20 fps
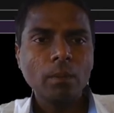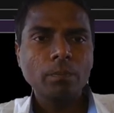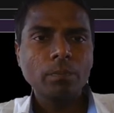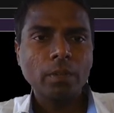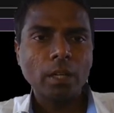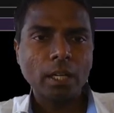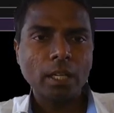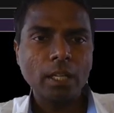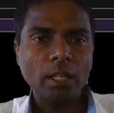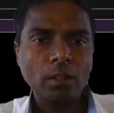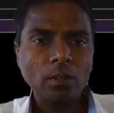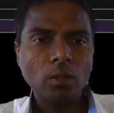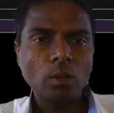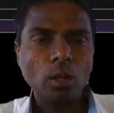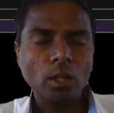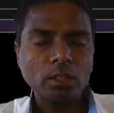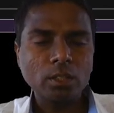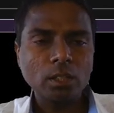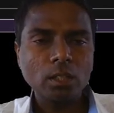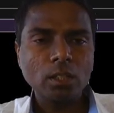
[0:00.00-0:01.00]
again
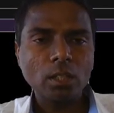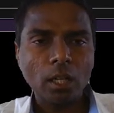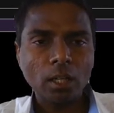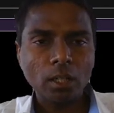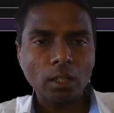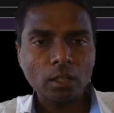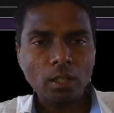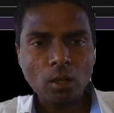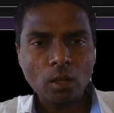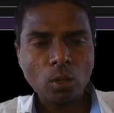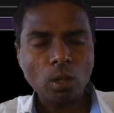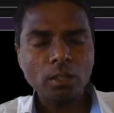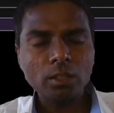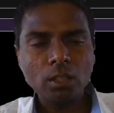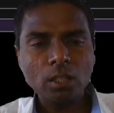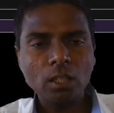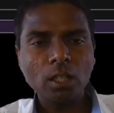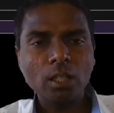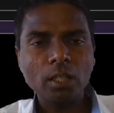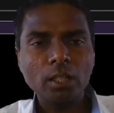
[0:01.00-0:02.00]
another
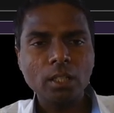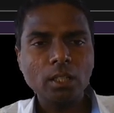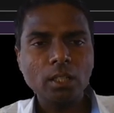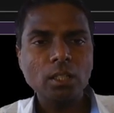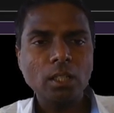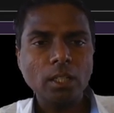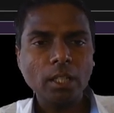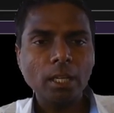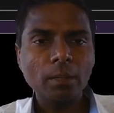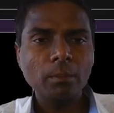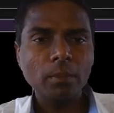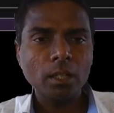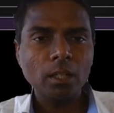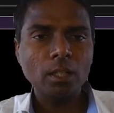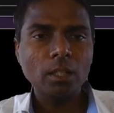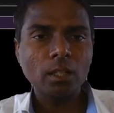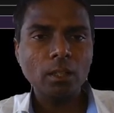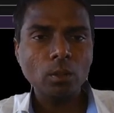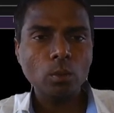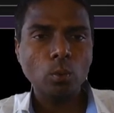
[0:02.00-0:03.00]
logical condition can be
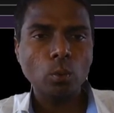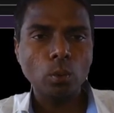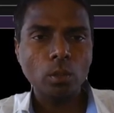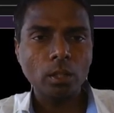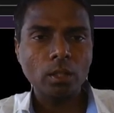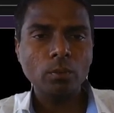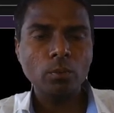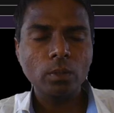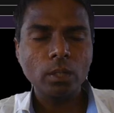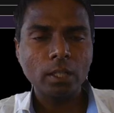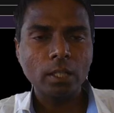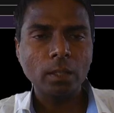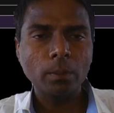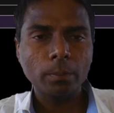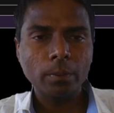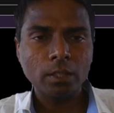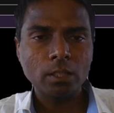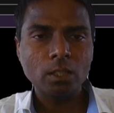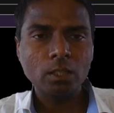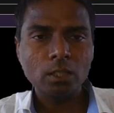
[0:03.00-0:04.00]
written. Colon will
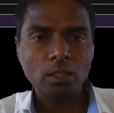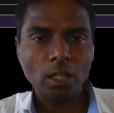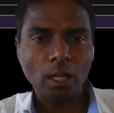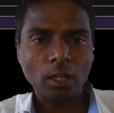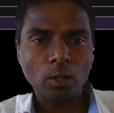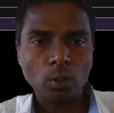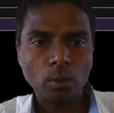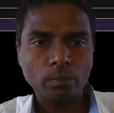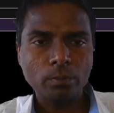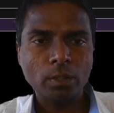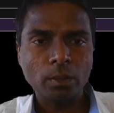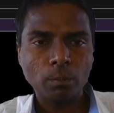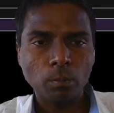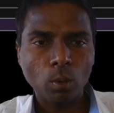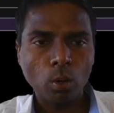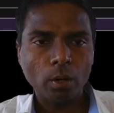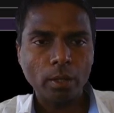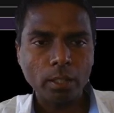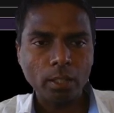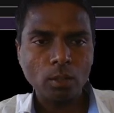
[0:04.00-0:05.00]
represent start of the
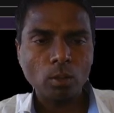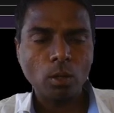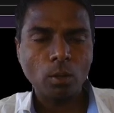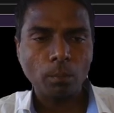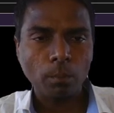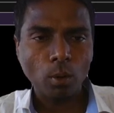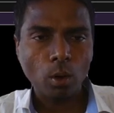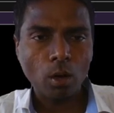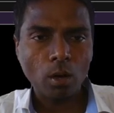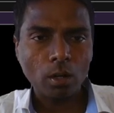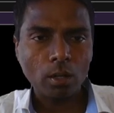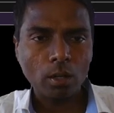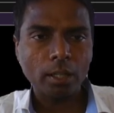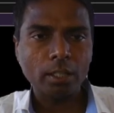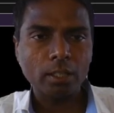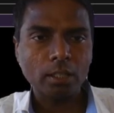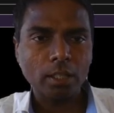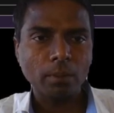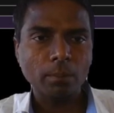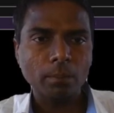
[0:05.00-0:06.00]
body or block,
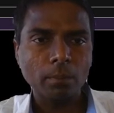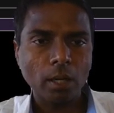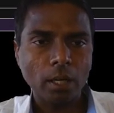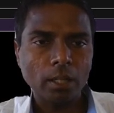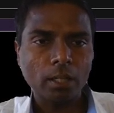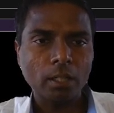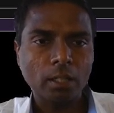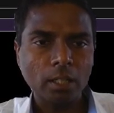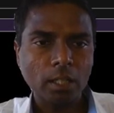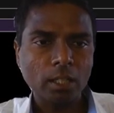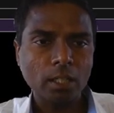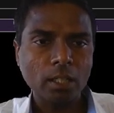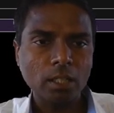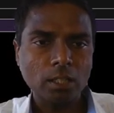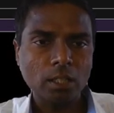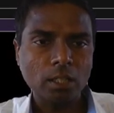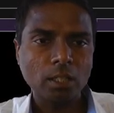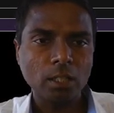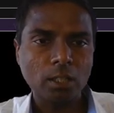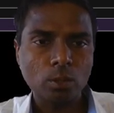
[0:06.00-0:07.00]
and then
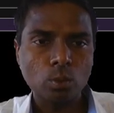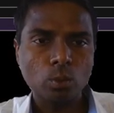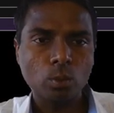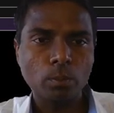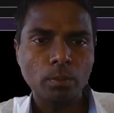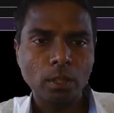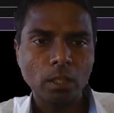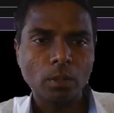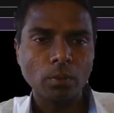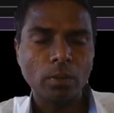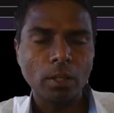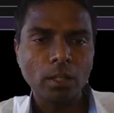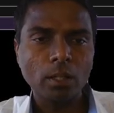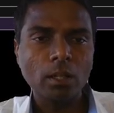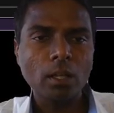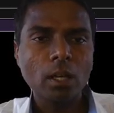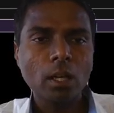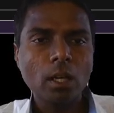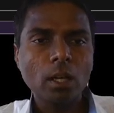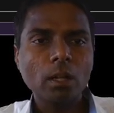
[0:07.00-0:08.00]
indentation needs to be
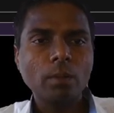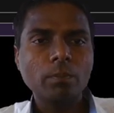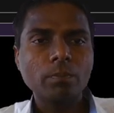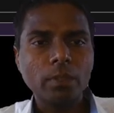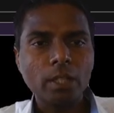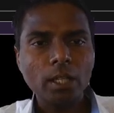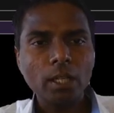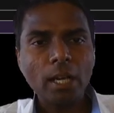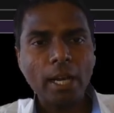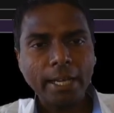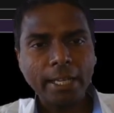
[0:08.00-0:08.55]
given. Then I